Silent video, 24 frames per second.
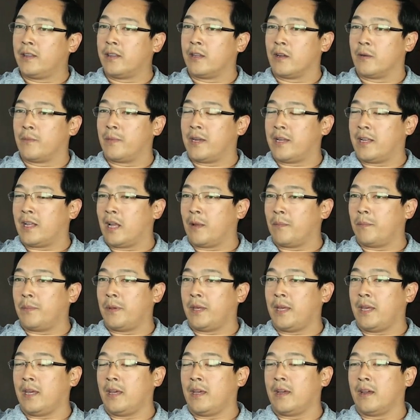There may not
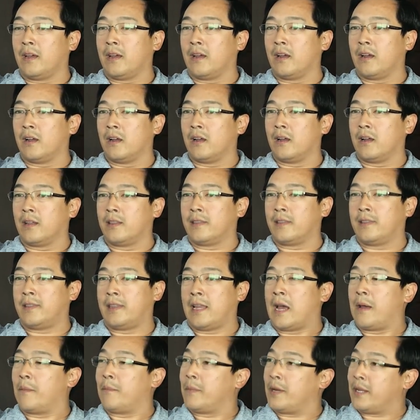be
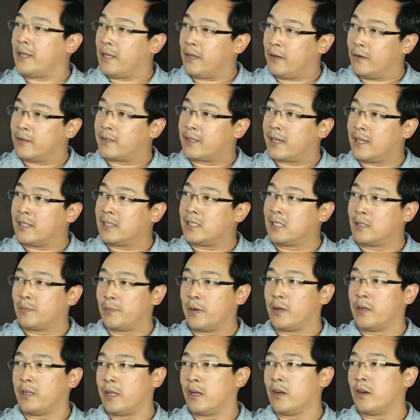that many use cases,
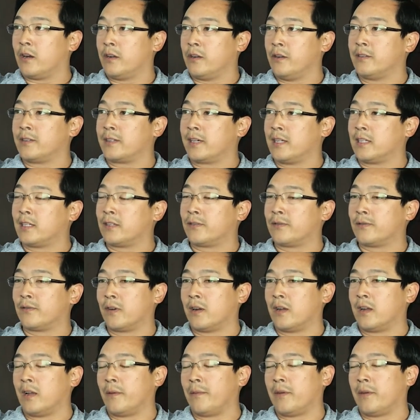but there are use cases for it.